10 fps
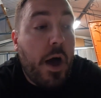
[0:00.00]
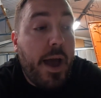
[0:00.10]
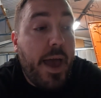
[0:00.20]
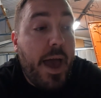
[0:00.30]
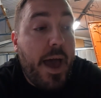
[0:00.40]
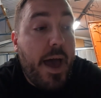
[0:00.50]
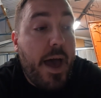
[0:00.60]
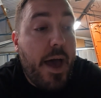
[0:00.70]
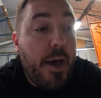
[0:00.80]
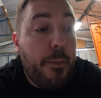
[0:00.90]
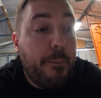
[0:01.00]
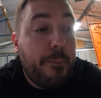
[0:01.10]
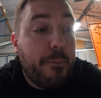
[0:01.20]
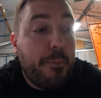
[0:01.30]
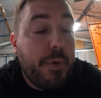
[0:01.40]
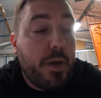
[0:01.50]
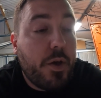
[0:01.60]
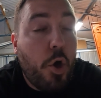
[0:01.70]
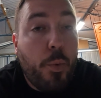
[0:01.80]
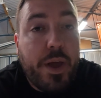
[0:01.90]
I am
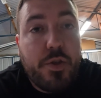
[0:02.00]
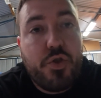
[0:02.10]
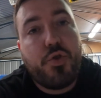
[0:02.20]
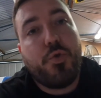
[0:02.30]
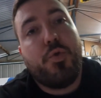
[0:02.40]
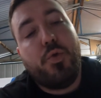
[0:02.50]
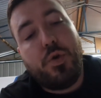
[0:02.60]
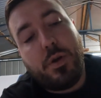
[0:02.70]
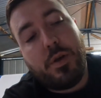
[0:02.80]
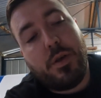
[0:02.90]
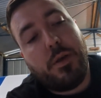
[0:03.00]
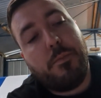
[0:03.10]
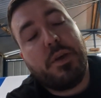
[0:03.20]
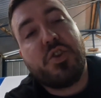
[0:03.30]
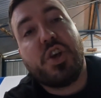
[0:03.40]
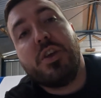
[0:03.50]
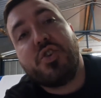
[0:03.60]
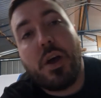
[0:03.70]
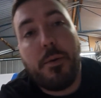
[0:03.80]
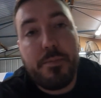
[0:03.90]
going to be
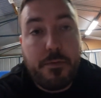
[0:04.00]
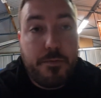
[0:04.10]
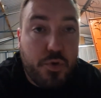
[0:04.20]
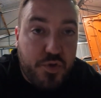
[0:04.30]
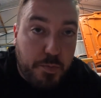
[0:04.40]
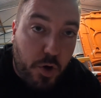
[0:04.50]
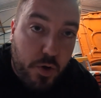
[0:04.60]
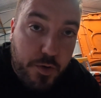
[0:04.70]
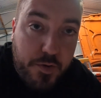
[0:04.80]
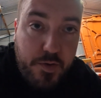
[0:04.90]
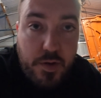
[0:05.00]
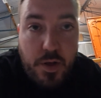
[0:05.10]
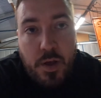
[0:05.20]
changing up the fuse box.